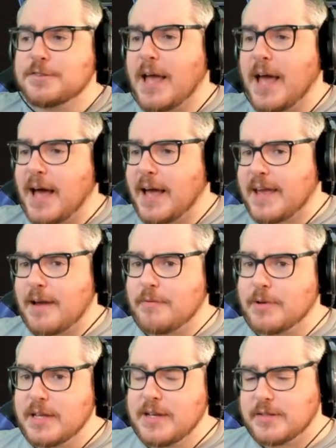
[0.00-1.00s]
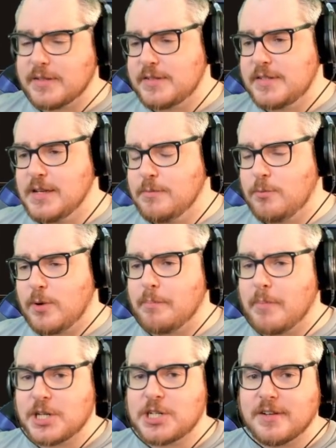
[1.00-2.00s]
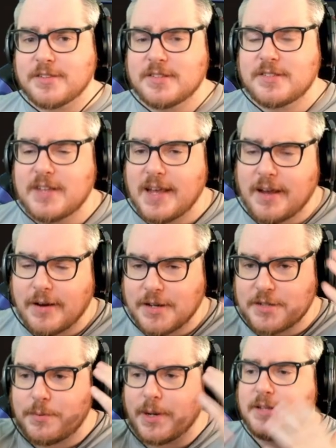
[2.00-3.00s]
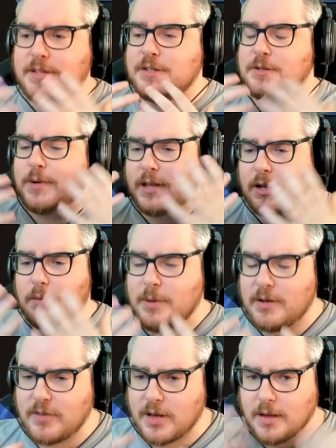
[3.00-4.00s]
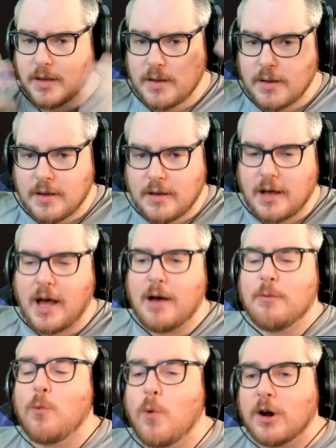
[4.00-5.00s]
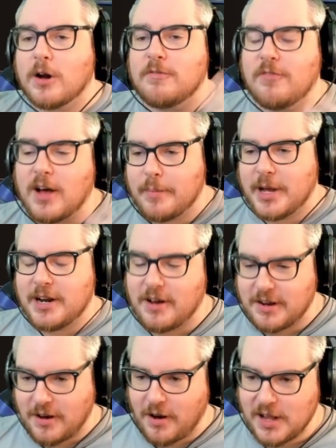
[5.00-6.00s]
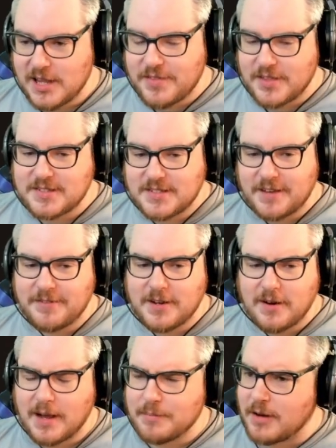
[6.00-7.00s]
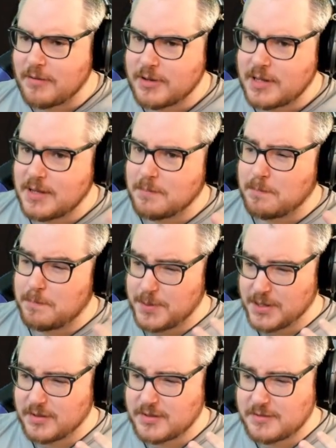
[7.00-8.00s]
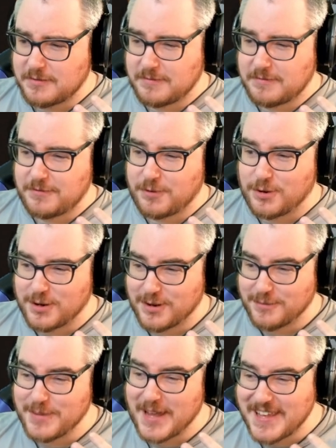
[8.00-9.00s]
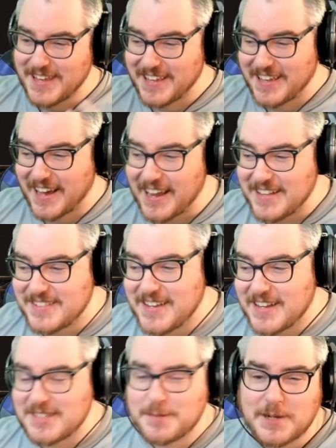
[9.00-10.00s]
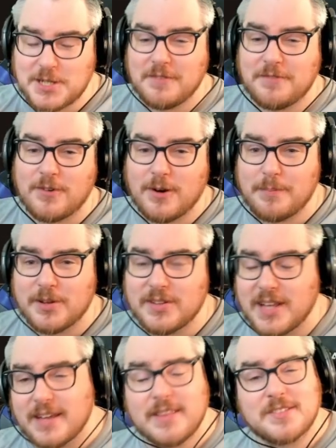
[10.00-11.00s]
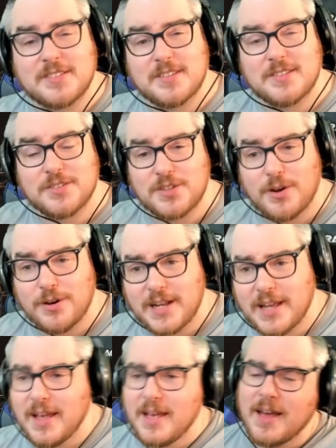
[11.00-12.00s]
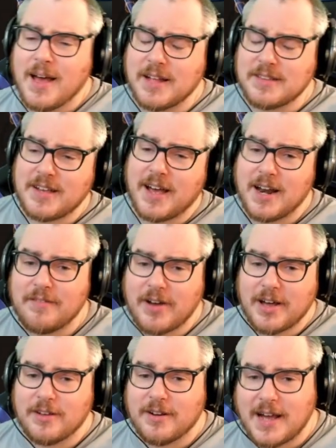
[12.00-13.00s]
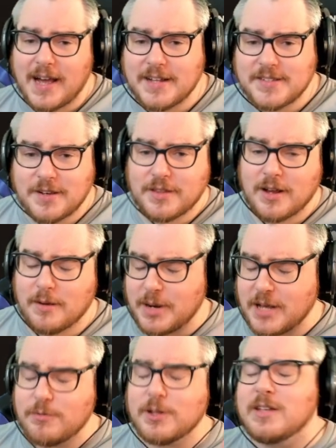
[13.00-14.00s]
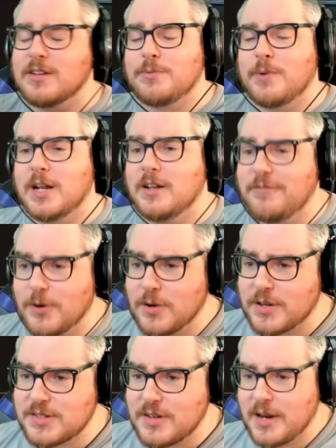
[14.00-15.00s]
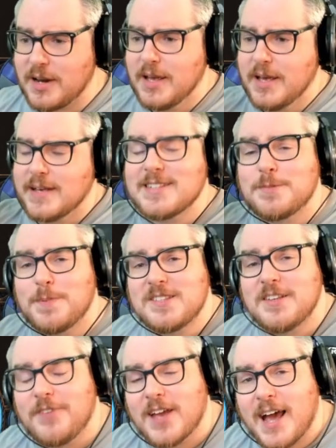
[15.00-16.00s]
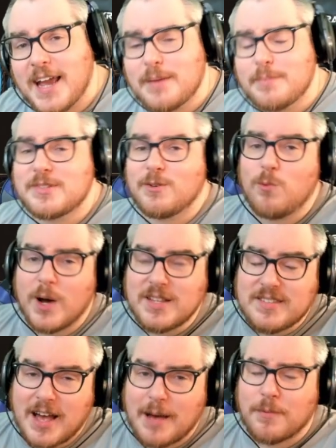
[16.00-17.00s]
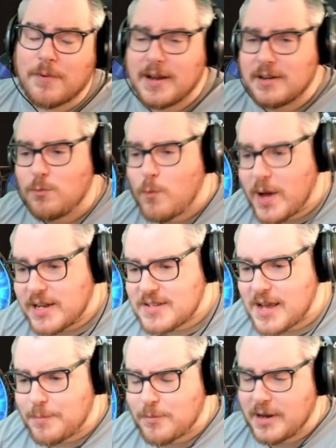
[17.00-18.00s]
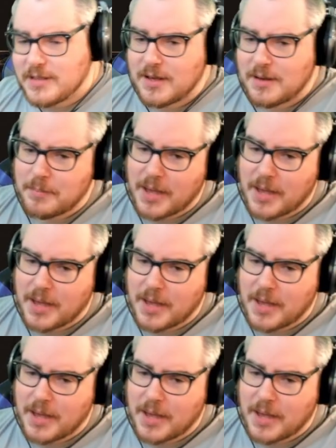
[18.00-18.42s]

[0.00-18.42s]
yeah, I can't really see what much else to say here. I just wanted to do a little bit of a word vomit on all of the stuff here. I'm not really built for making guides yet, especially for a build like this, since there's already a ton of other guides out there. But I really just wanted to focus on specific items, what to upgrade and when to upgrade them.